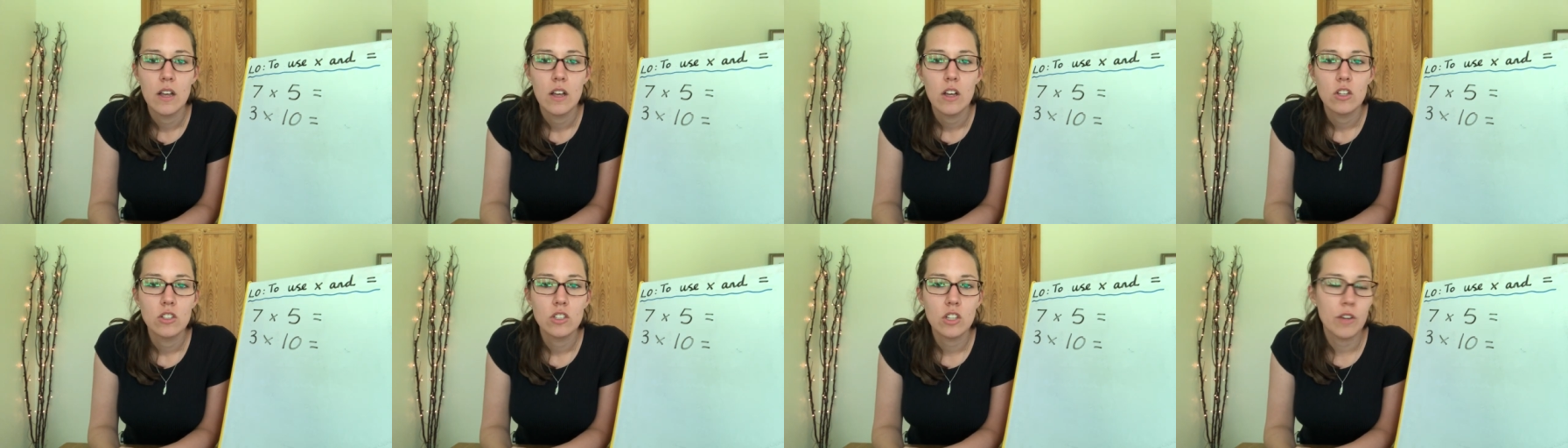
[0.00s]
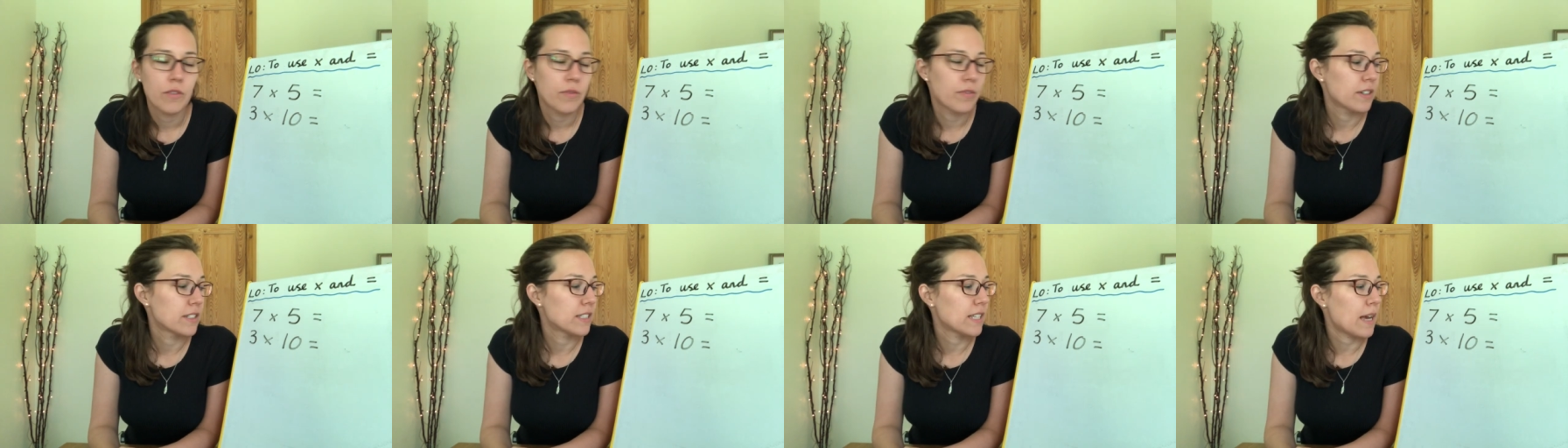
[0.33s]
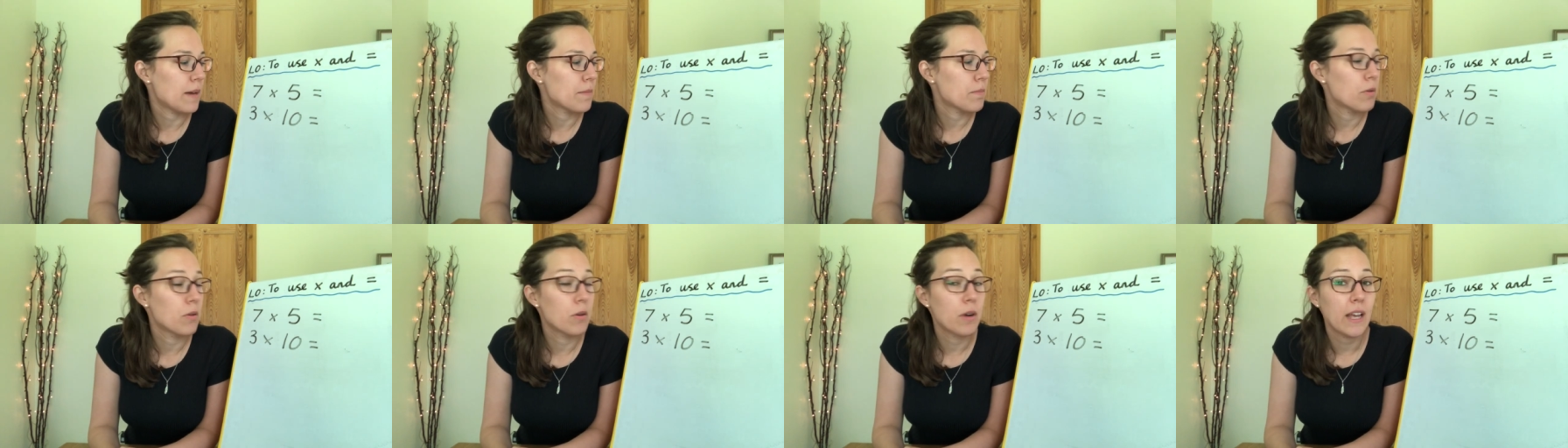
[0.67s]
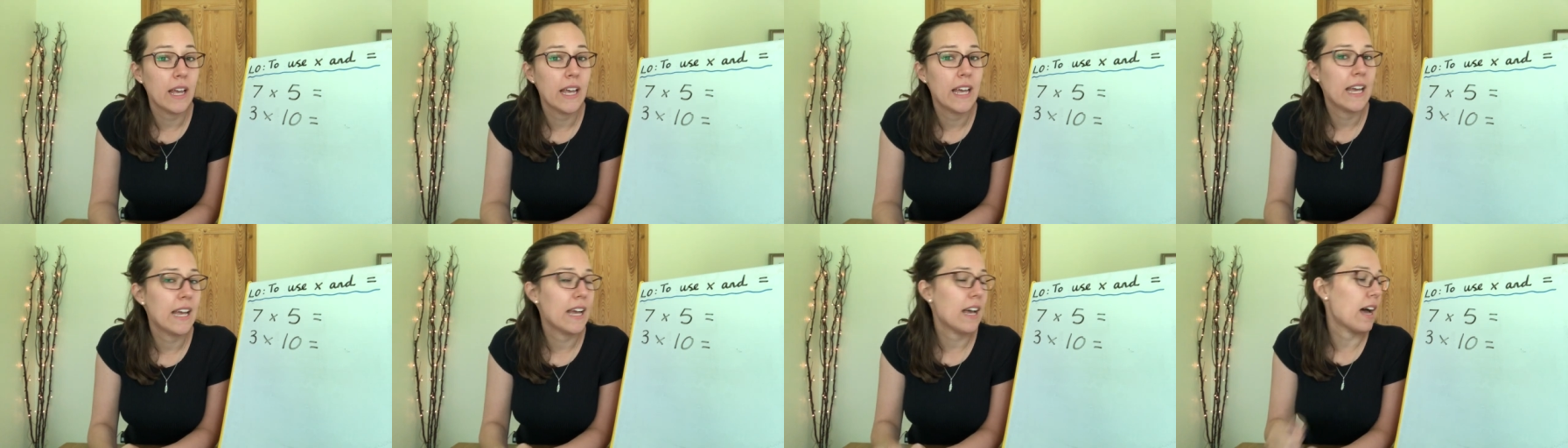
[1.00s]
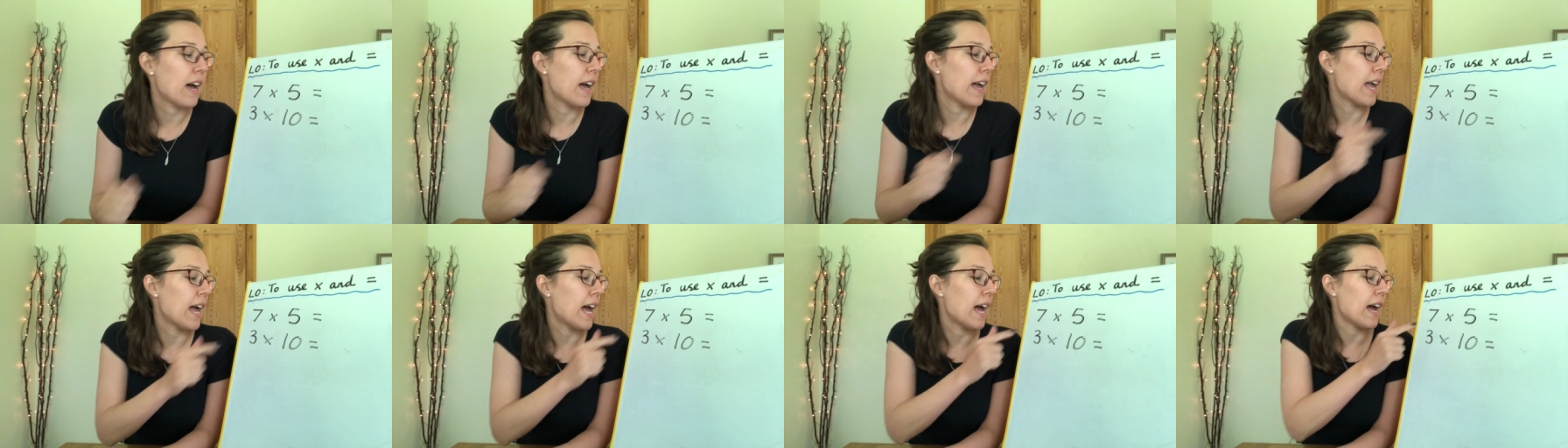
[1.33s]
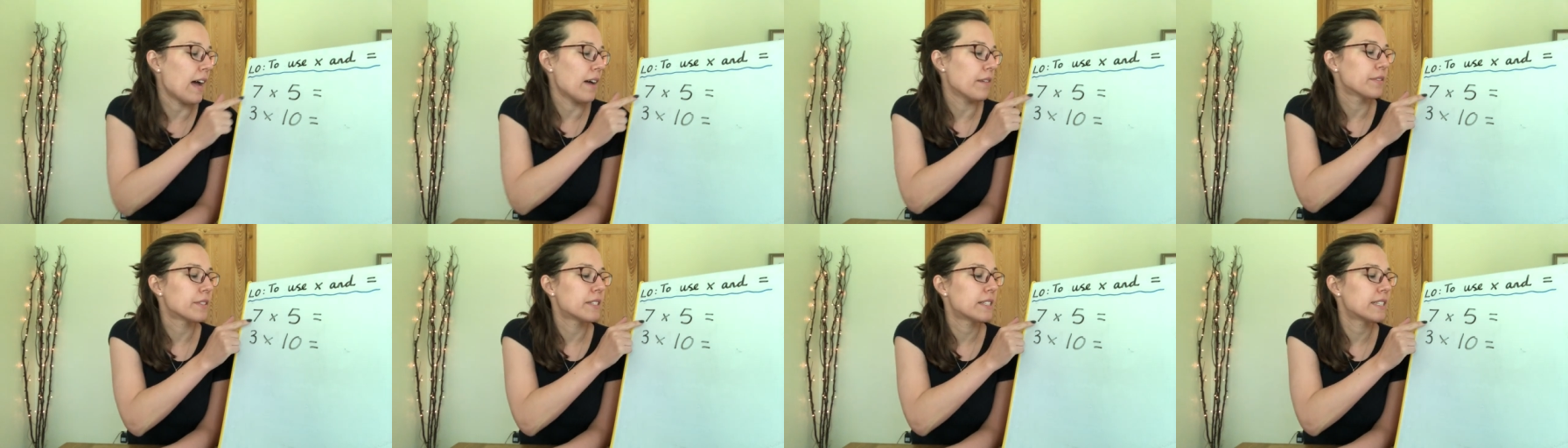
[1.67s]
So for example, here I
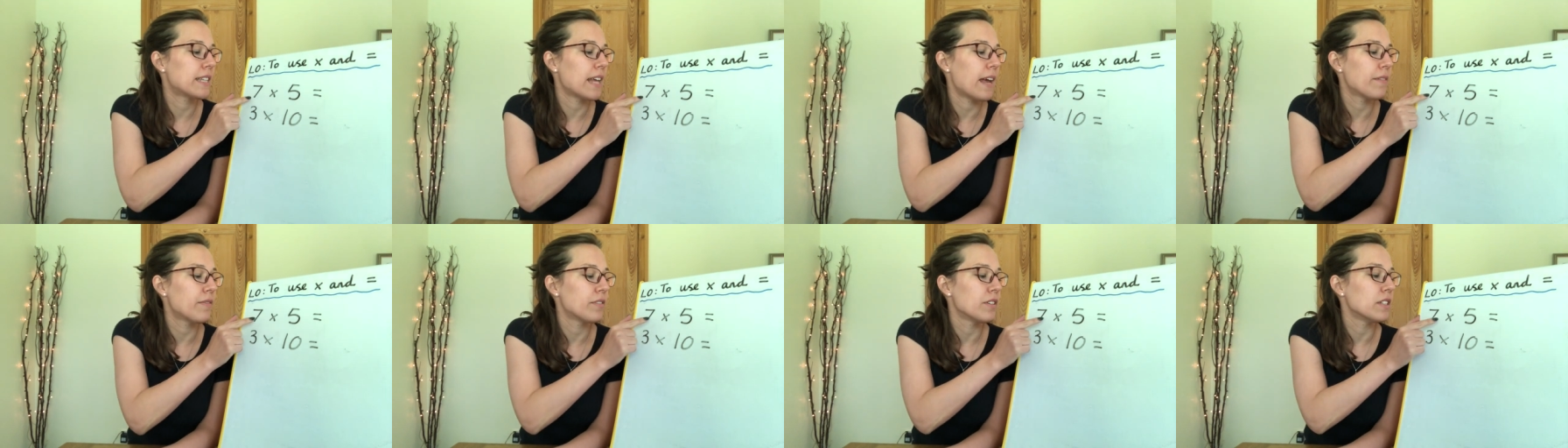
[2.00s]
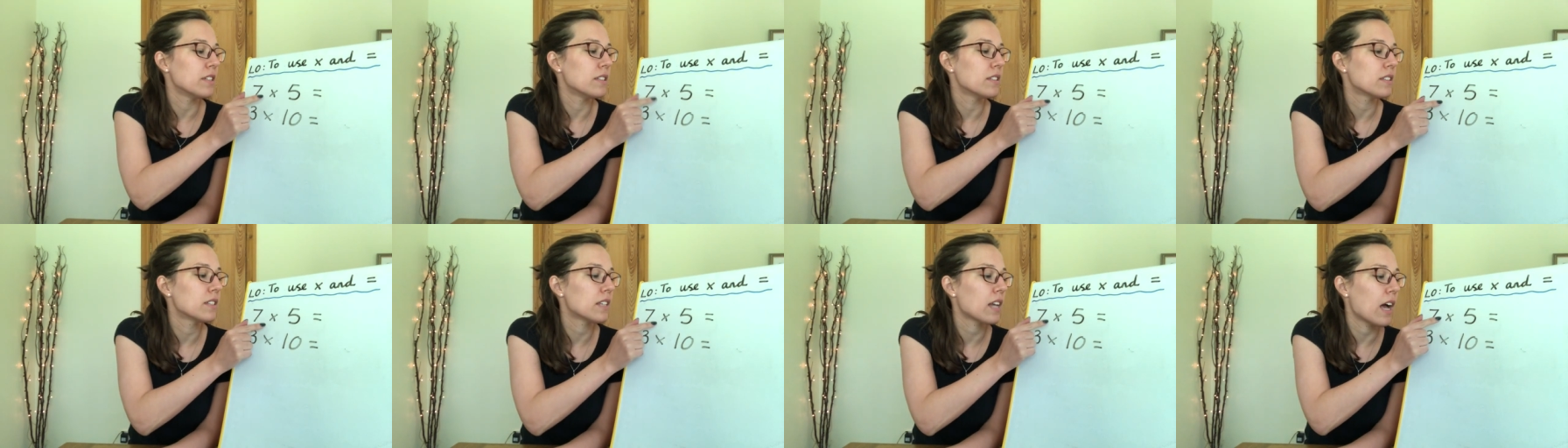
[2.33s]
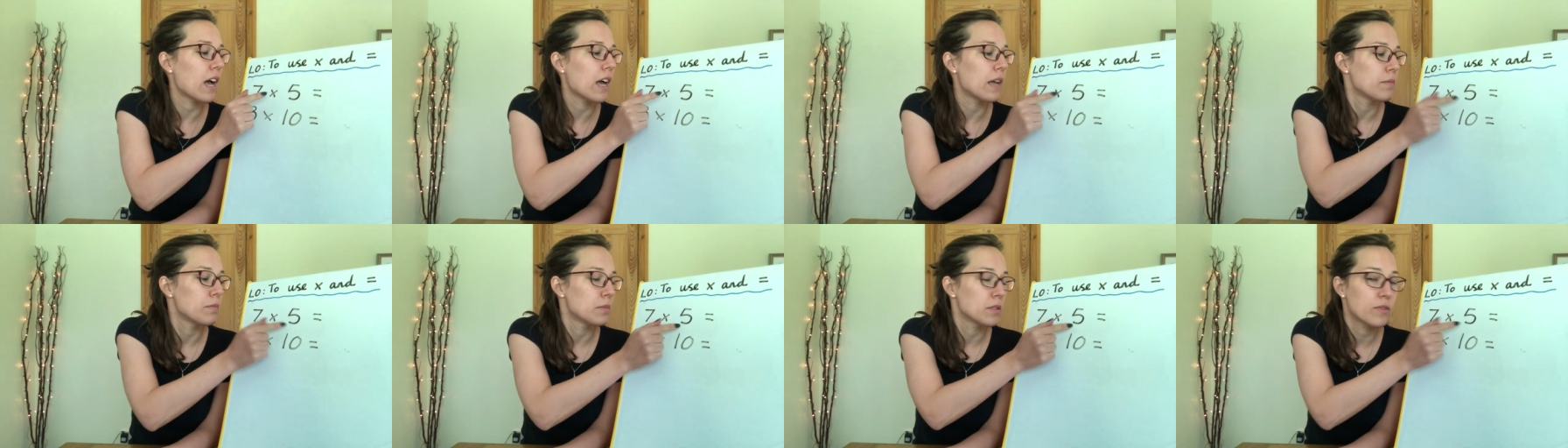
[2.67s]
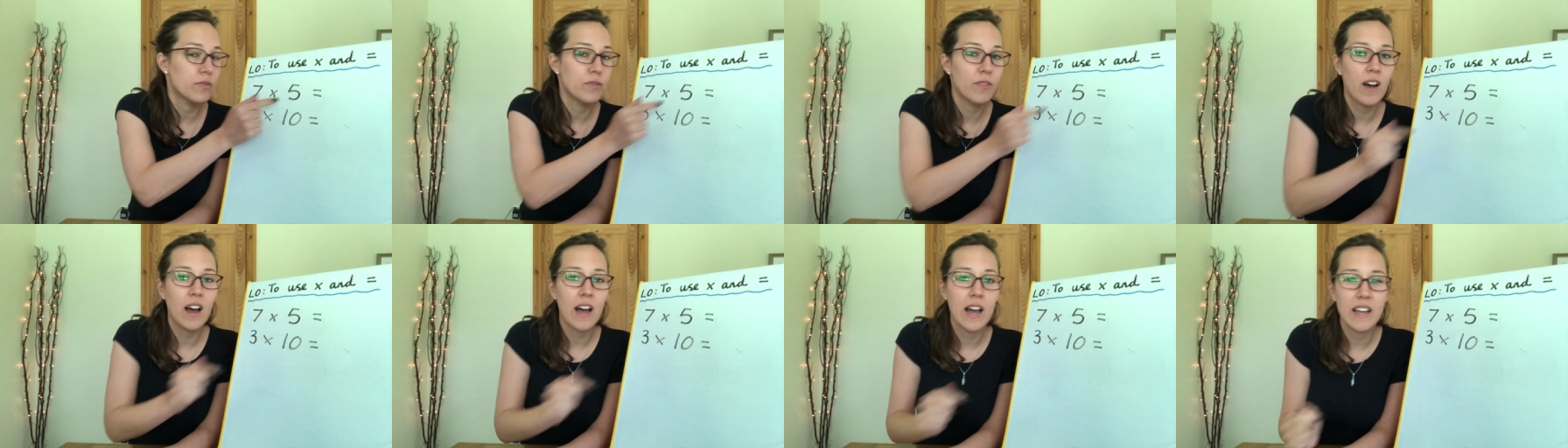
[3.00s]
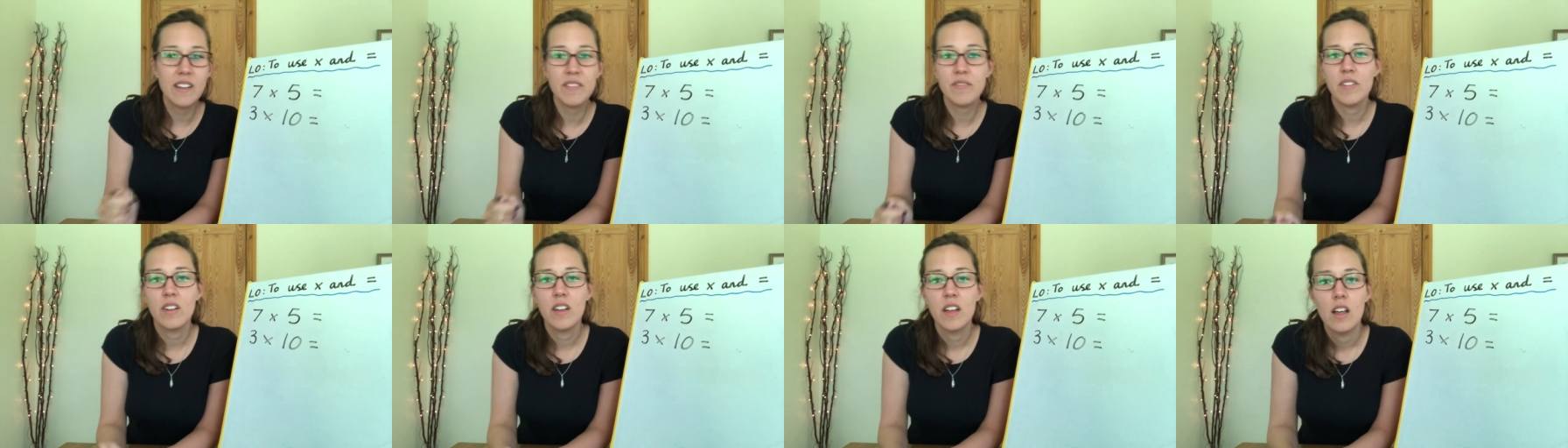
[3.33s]
have seven times five.